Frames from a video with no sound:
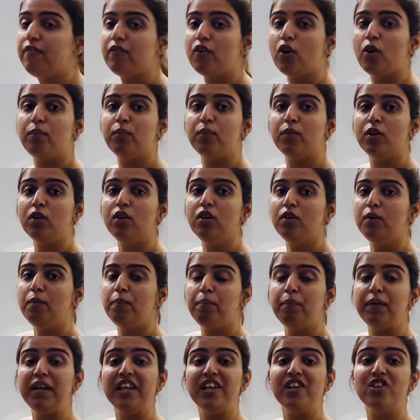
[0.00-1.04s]
from the
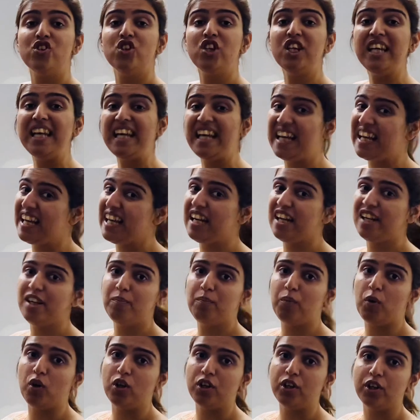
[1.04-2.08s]
PGAL
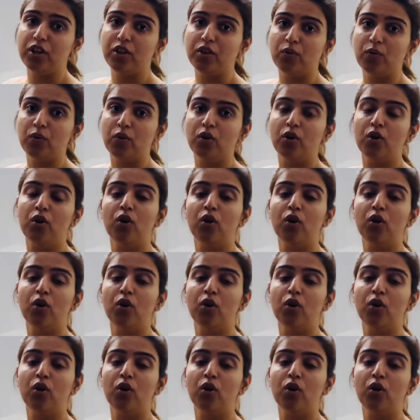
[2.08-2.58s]
molecule.